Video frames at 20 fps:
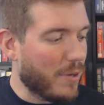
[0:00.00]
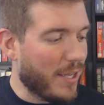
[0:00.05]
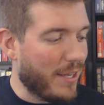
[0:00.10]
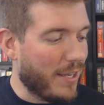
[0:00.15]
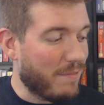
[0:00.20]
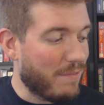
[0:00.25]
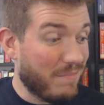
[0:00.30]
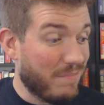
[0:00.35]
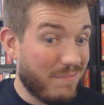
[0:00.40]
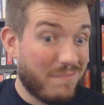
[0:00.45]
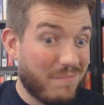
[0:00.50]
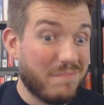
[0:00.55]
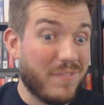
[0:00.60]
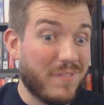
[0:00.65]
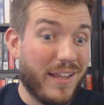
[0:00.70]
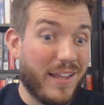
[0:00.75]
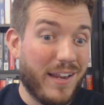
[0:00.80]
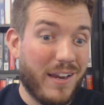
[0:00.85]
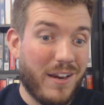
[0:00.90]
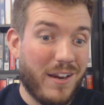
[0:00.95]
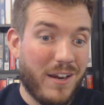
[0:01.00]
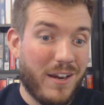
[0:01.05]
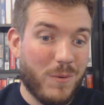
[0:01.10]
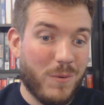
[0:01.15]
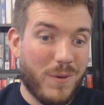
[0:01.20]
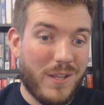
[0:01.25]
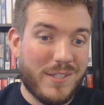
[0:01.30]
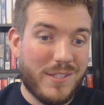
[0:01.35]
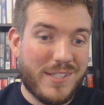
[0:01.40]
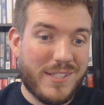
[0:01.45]
But
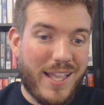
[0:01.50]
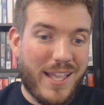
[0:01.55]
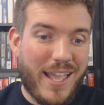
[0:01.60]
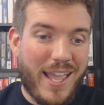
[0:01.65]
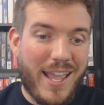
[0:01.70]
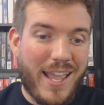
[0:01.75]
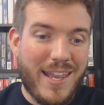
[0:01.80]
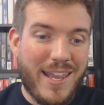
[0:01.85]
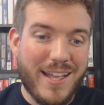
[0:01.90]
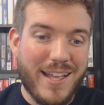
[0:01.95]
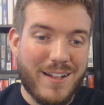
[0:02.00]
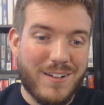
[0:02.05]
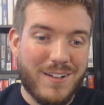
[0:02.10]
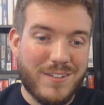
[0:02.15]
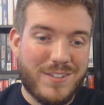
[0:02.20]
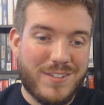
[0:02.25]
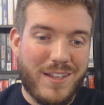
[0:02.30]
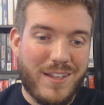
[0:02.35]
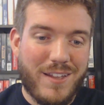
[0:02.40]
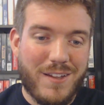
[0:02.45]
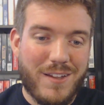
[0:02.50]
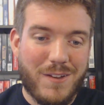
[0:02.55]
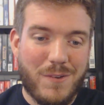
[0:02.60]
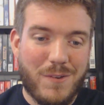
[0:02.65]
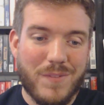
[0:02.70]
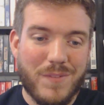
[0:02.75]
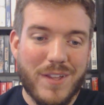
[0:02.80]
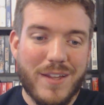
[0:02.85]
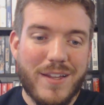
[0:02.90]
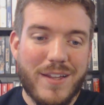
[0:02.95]
there was a handheld
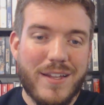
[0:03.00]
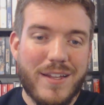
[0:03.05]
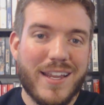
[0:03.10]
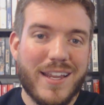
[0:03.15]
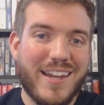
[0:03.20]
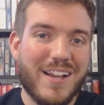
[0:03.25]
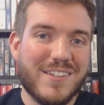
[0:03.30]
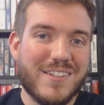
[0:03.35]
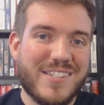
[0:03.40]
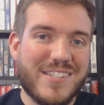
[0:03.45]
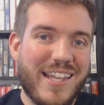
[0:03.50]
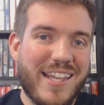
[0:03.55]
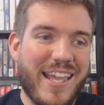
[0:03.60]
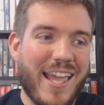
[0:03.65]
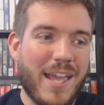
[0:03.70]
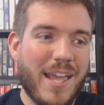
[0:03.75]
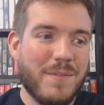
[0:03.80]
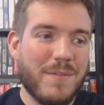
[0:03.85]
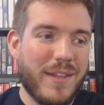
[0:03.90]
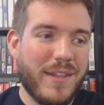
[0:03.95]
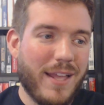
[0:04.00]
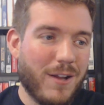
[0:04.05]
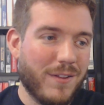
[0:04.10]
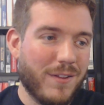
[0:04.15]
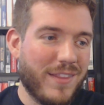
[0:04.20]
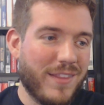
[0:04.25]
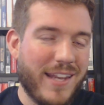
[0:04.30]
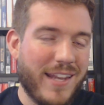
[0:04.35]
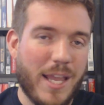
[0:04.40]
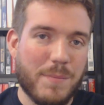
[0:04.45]
too. An LCD
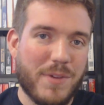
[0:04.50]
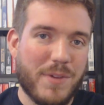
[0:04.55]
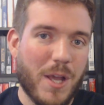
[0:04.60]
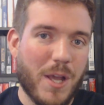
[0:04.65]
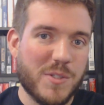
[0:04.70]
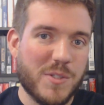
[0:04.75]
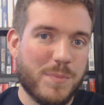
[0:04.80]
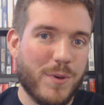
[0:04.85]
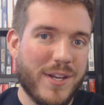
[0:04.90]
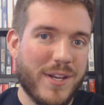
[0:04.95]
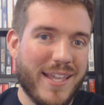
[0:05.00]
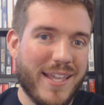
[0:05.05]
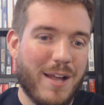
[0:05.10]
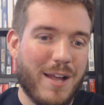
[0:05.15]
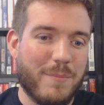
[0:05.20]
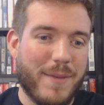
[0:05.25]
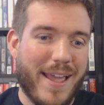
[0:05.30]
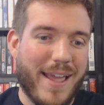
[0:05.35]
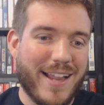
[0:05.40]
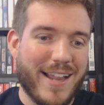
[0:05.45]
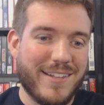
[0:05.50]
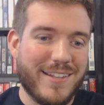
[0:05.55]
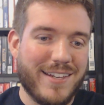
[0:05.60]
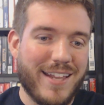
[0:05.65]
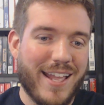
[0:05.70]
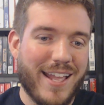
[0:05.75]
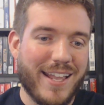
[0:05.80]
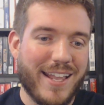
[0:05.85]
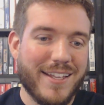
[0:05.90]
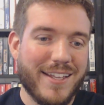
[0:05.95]
handheld that Namco was putting out back in the
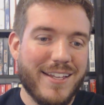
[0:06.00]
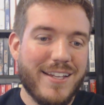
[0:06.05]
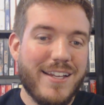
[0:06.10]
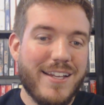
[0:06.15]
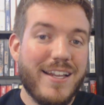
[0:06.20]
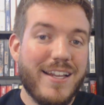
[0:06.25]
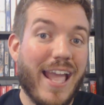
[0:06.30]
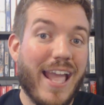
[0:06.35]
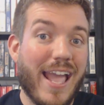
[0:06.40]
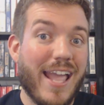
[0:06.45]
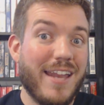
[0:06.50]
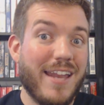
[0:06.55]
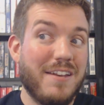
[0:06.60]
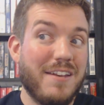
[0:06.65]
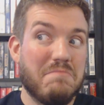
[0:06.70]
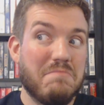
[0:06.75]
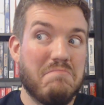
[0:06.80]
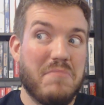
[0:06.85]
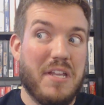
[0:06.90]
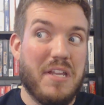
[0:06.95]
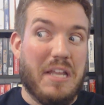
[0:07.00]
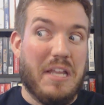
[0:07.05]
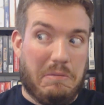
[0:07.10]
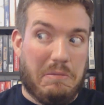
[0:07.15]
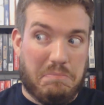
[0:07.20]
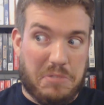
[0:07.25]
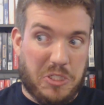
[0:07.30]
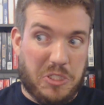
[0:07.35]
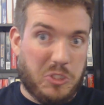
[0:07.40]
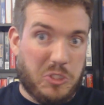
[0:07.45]
day. And
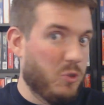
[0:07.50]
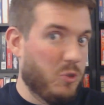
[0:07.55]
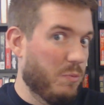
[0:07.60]
it's